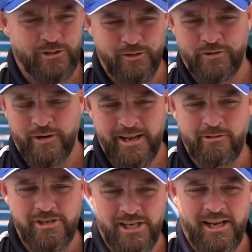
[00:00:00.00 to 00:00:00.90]
two to three
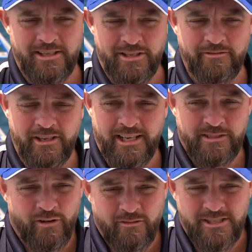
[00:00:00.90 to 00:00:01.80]
hundred sharks over the next
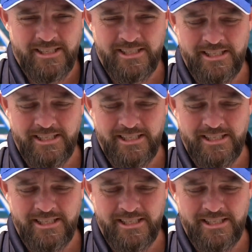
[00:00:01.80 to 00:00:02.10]
five or six